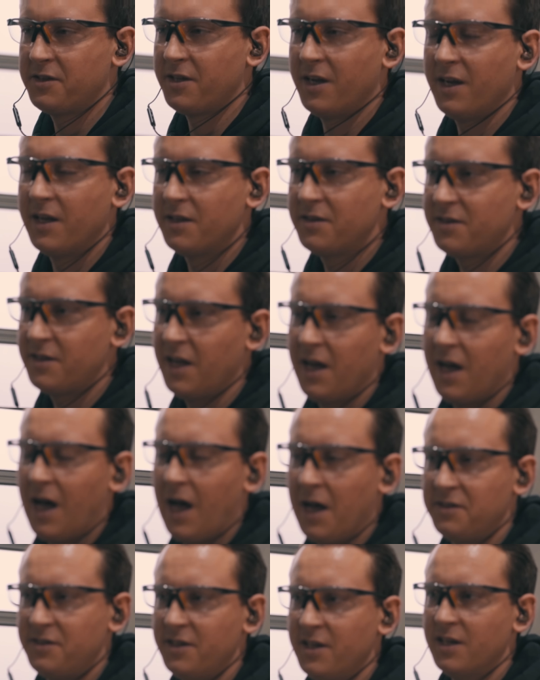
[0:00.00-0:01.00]
the
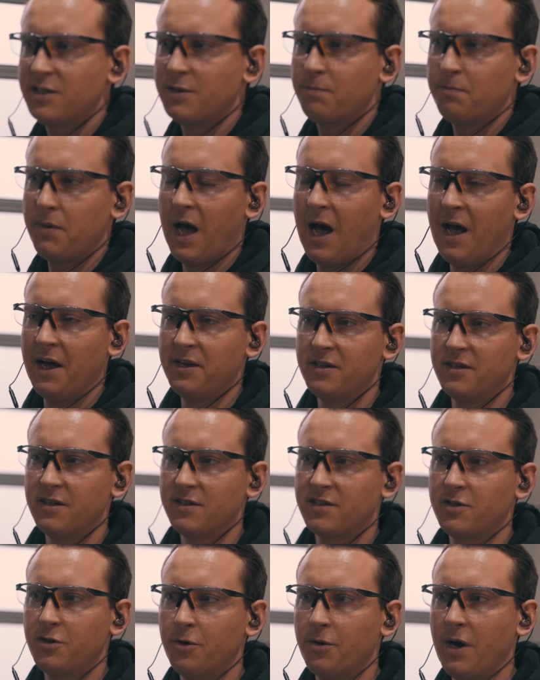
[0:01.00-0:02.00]
idea behind it
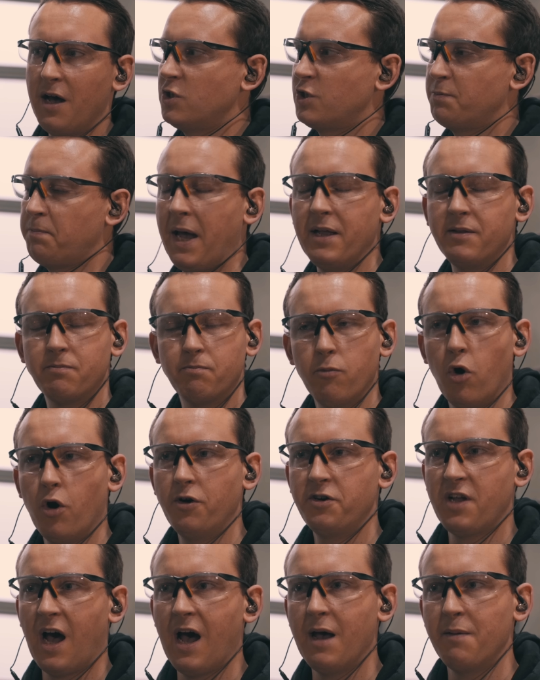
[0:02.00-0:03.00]
is to have spent more
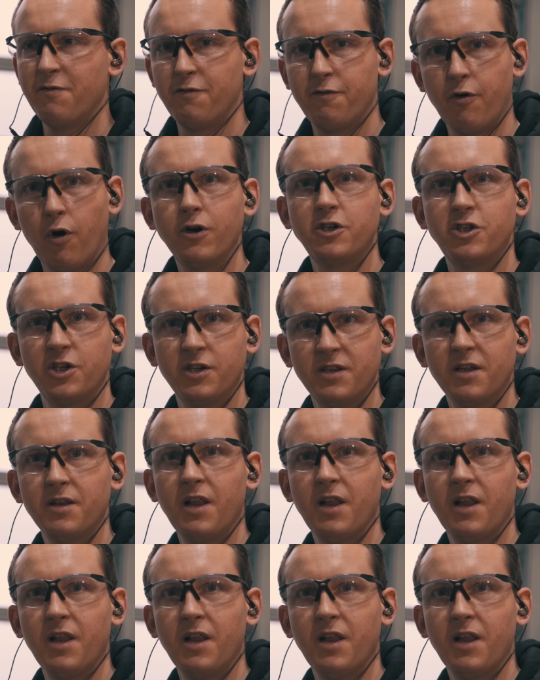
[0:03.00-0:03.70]
time forging the